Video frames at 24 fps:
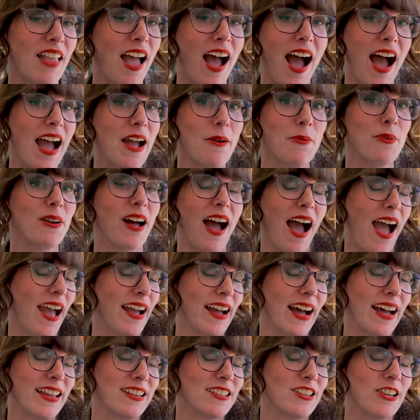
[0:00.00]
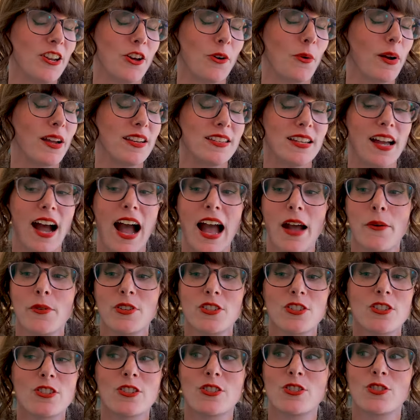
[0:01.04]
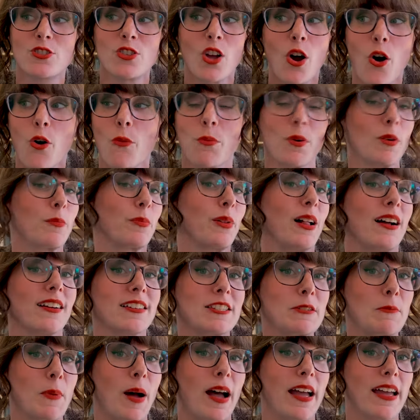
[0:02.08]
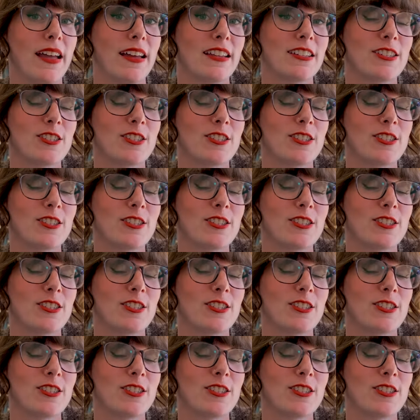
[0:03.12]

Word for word: I, I had no idea. I was so perplexed by it.